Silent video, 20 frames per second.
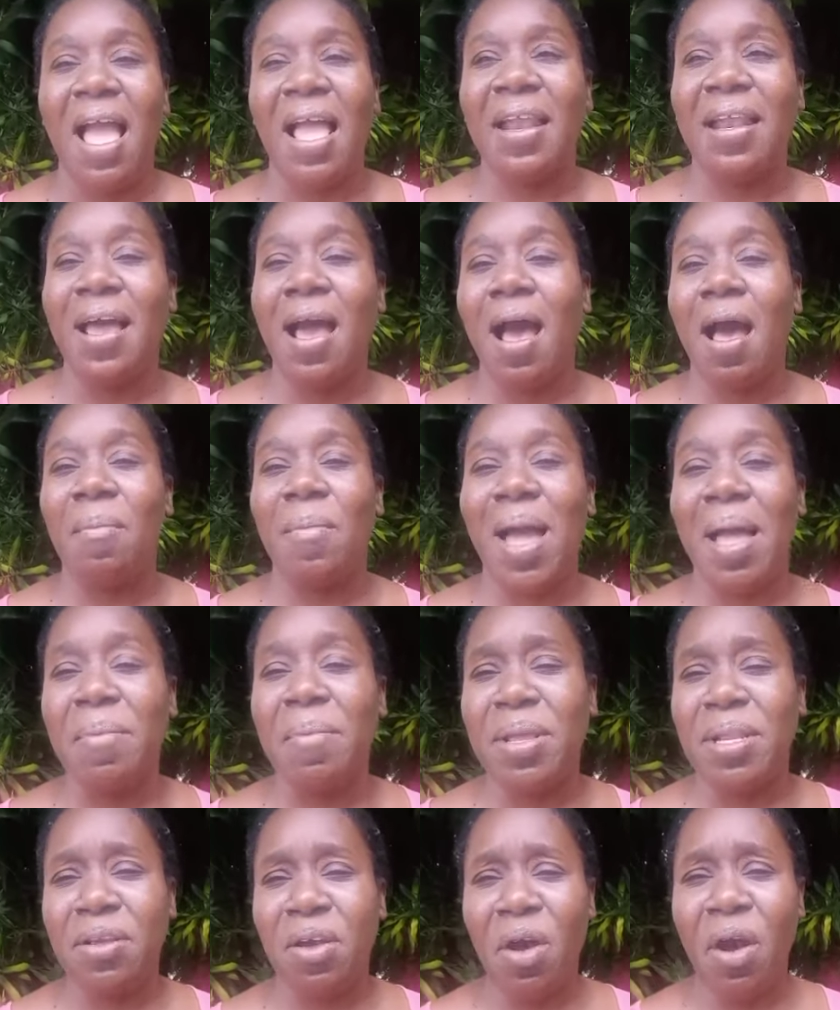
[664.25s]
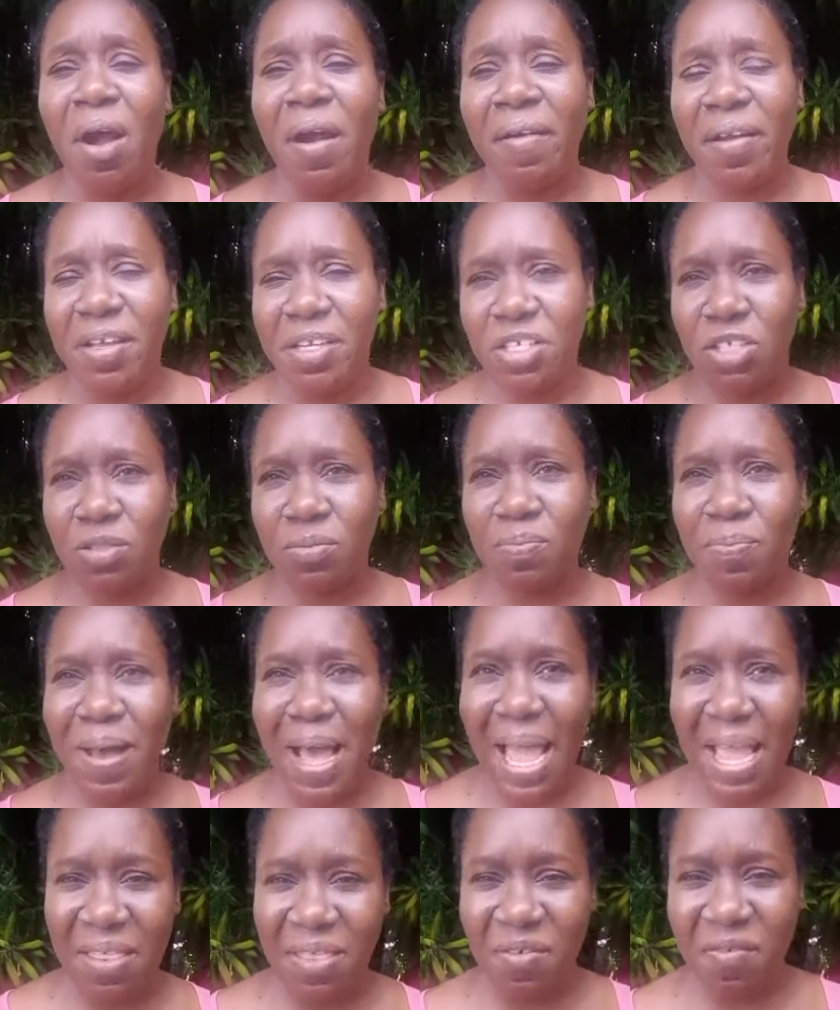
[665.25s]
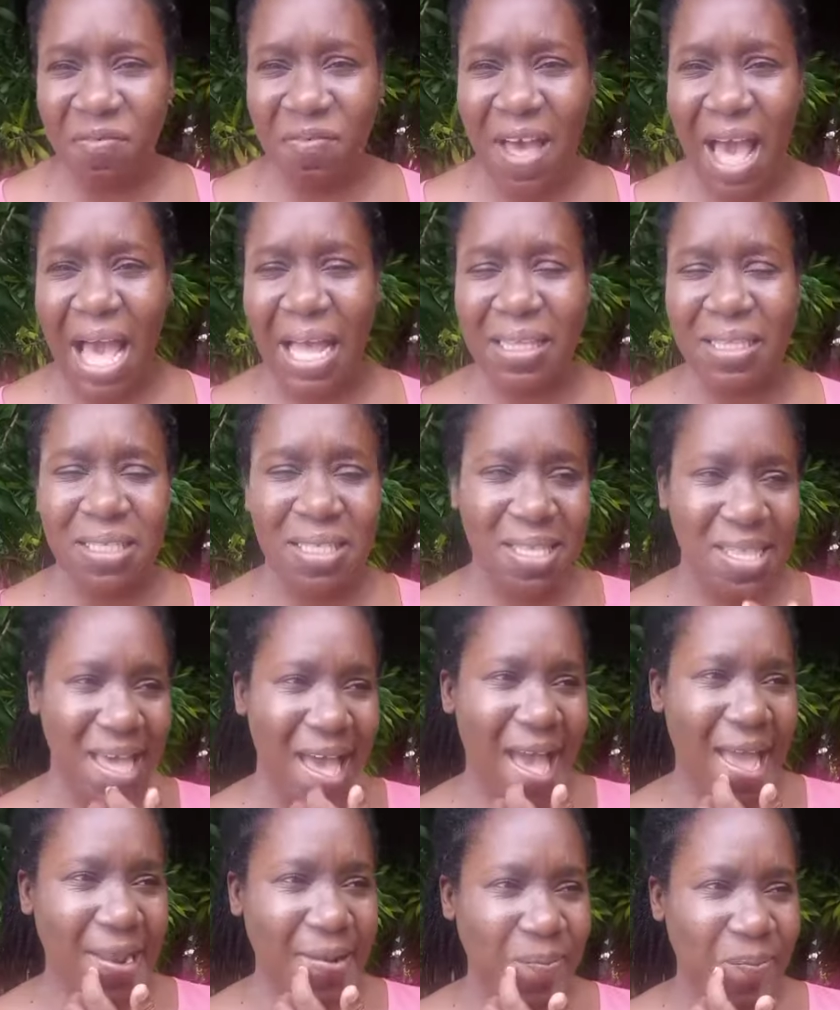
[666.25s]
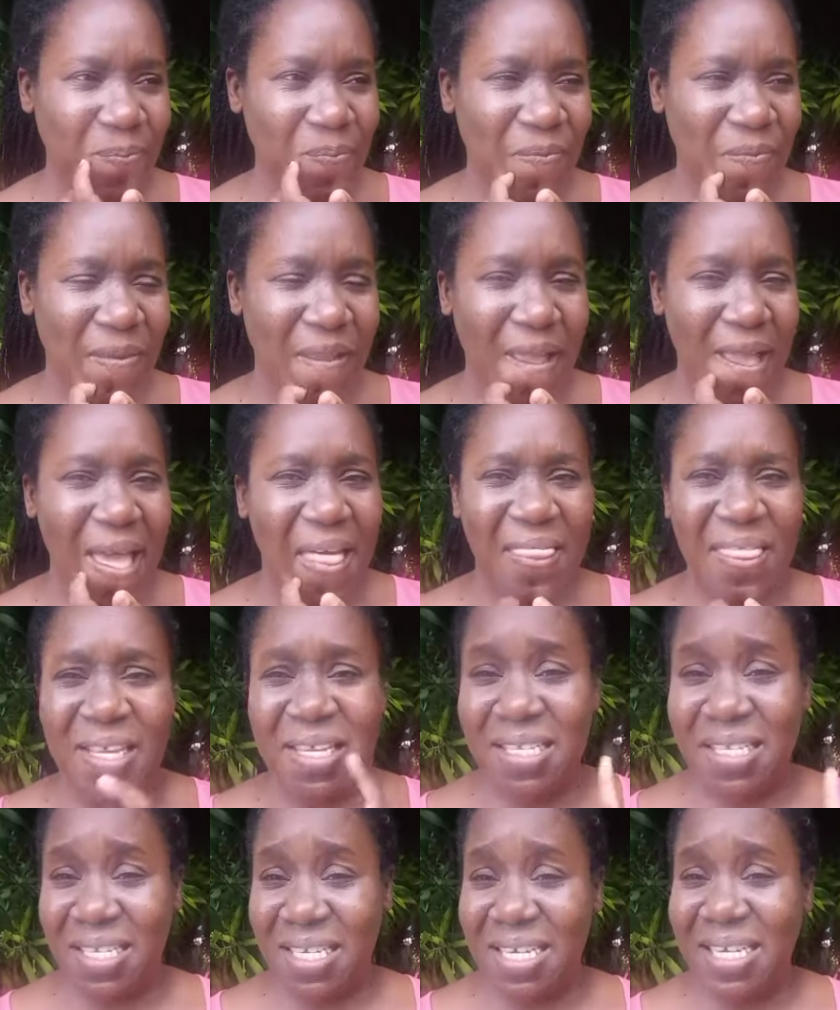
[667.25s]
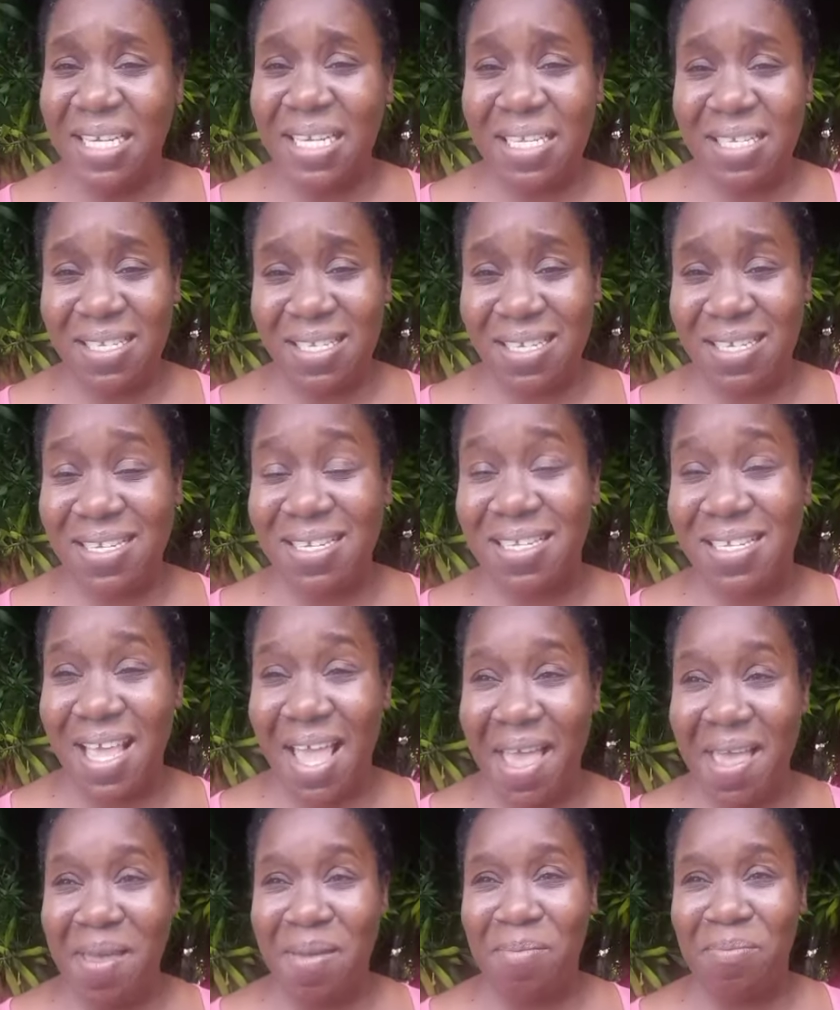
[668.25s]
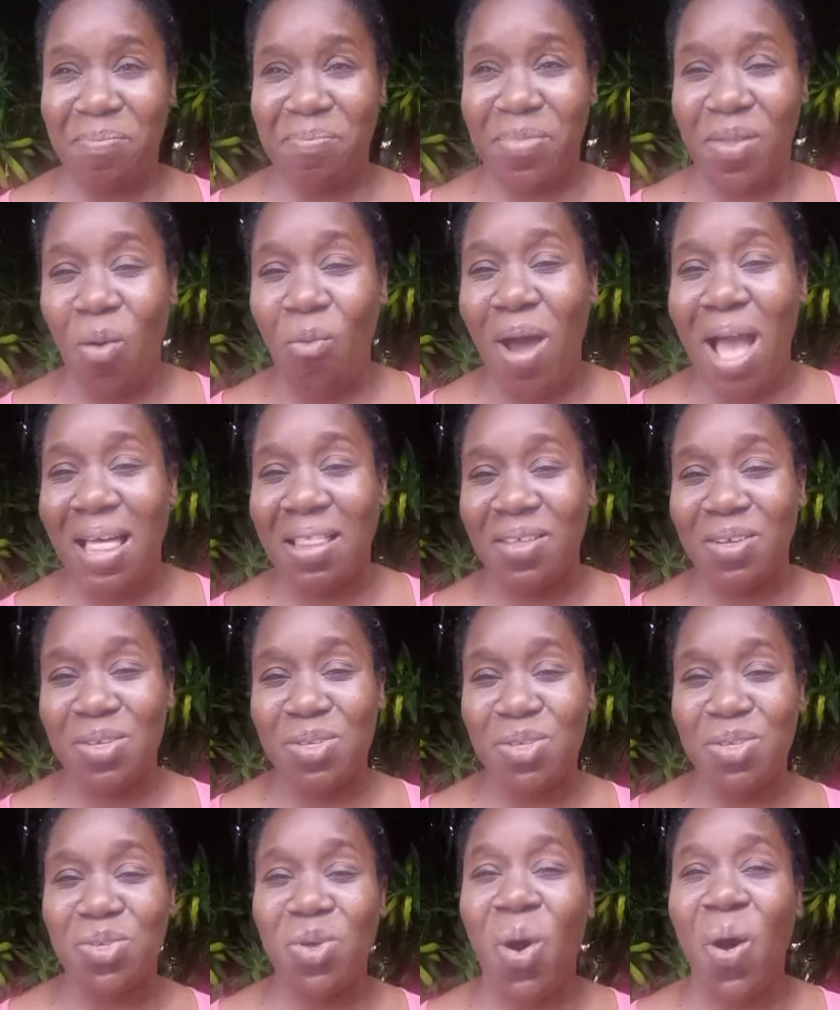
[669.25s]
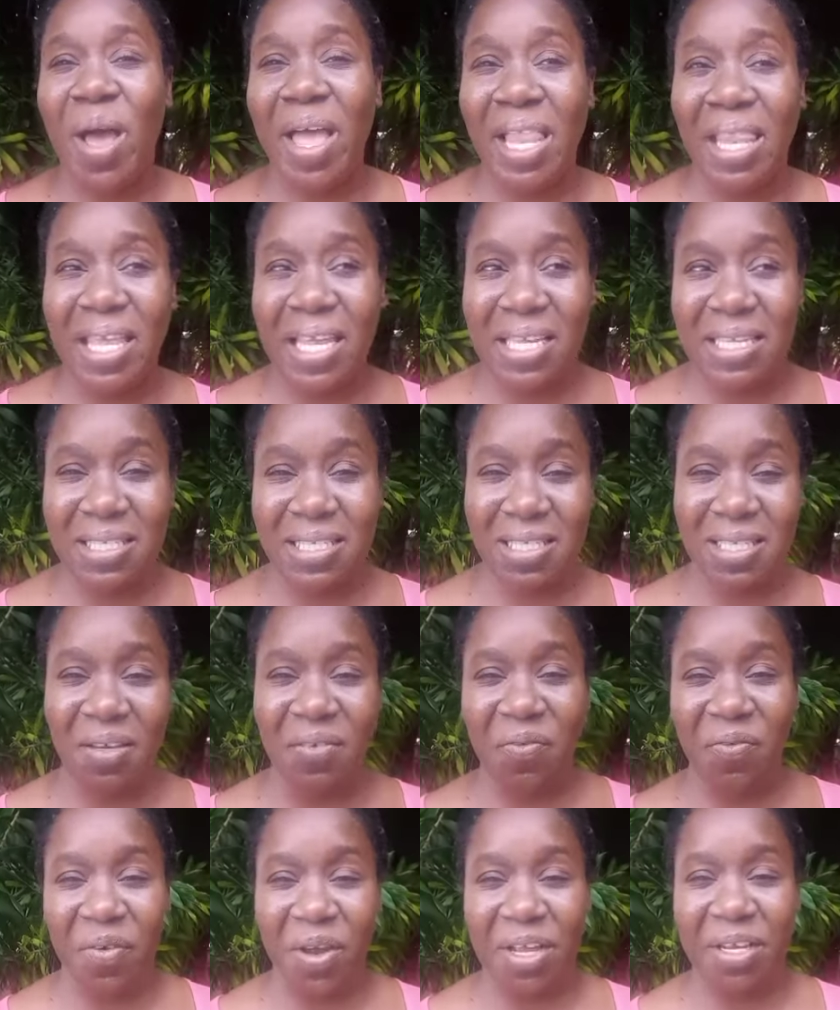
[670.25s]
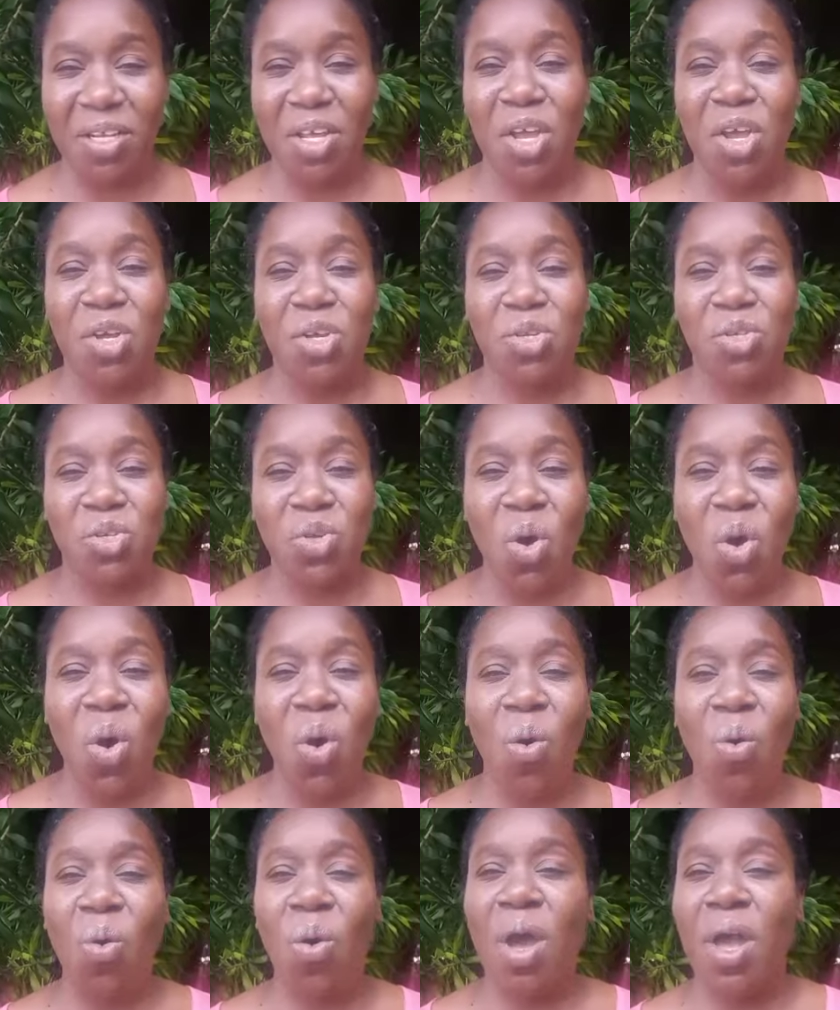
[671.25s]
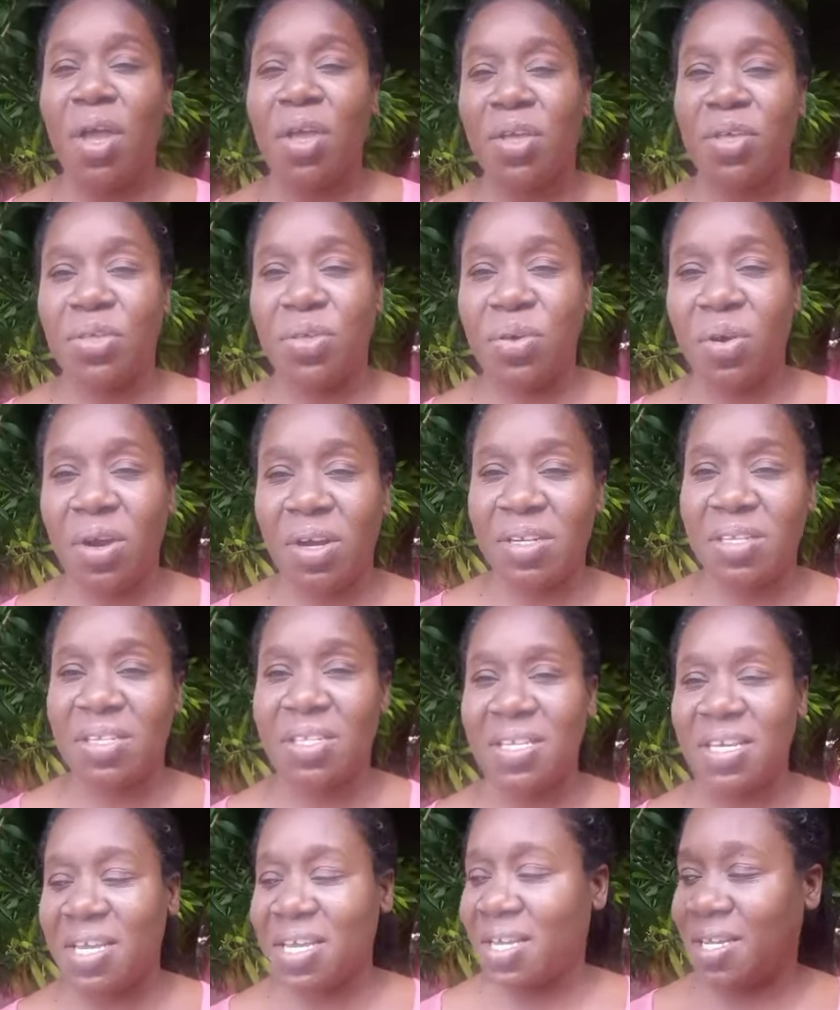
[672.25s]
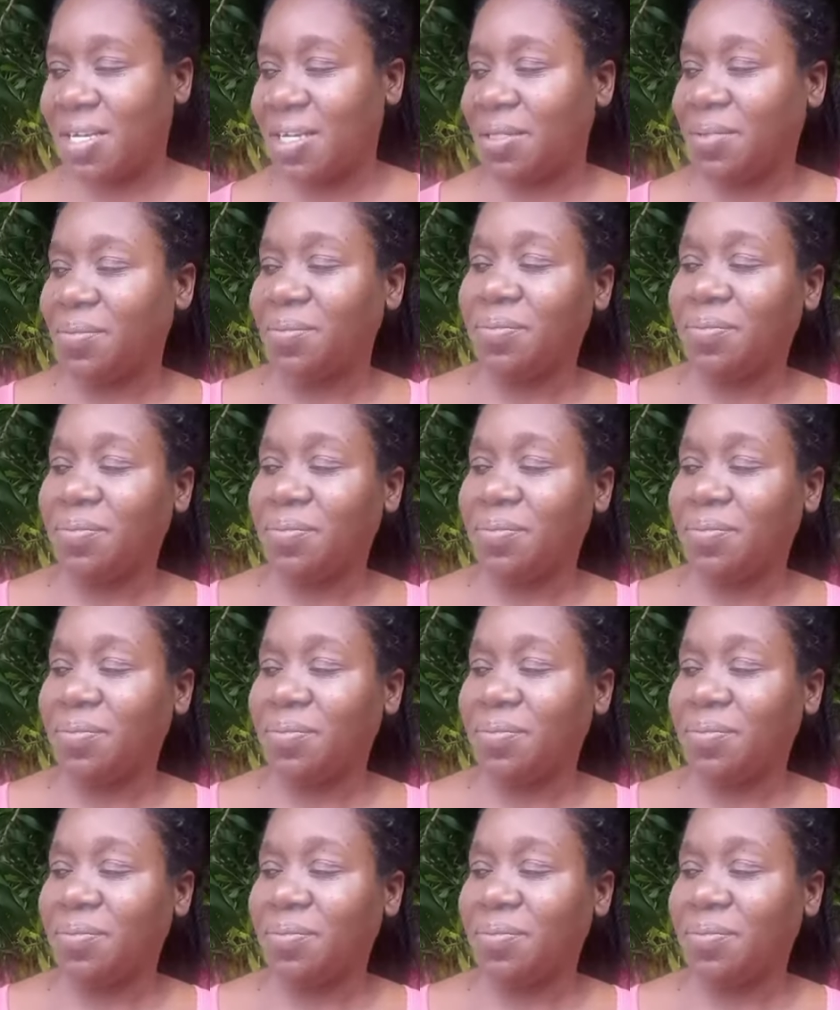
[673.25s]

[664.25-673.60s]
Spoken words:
And I'm encouraged by the fact that the seed is the same while the soil is different. So your seed